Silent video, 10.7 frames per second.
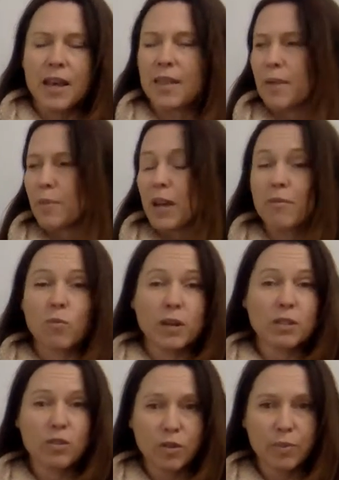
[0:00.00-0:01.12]
And then we have
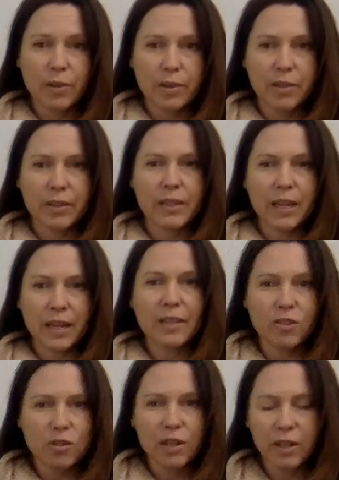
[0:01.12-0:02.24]
one group that's getting
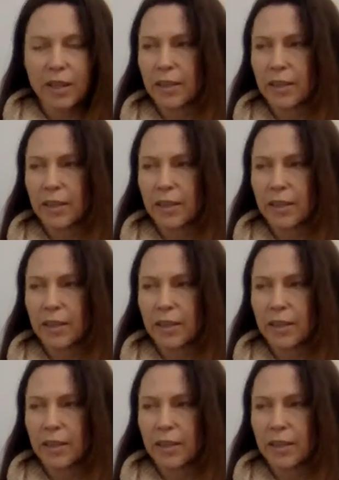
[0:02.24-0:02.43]
the drug